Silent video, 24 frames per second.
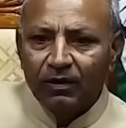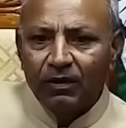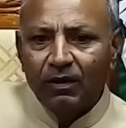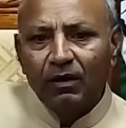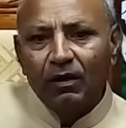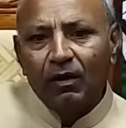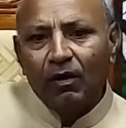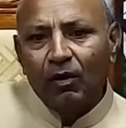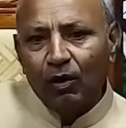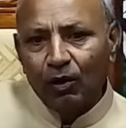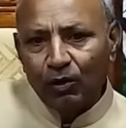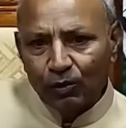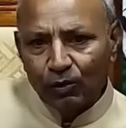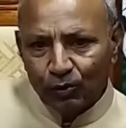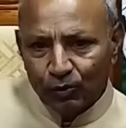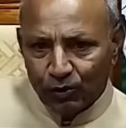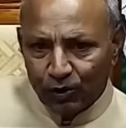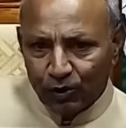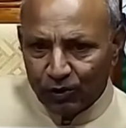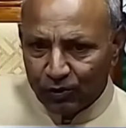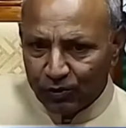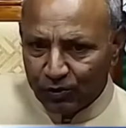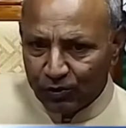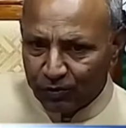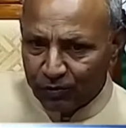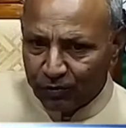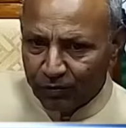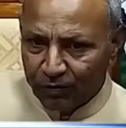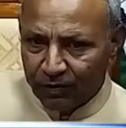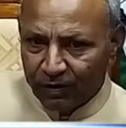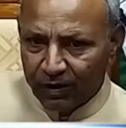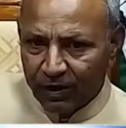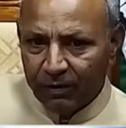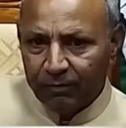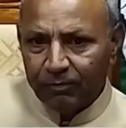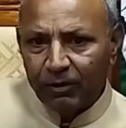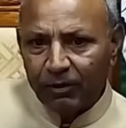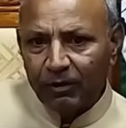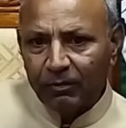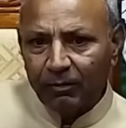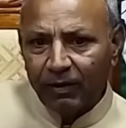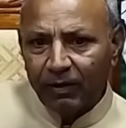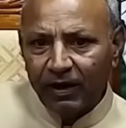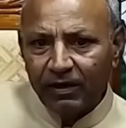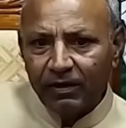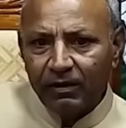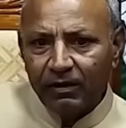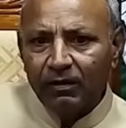all those issues keep in the
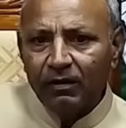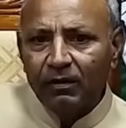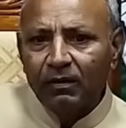mind.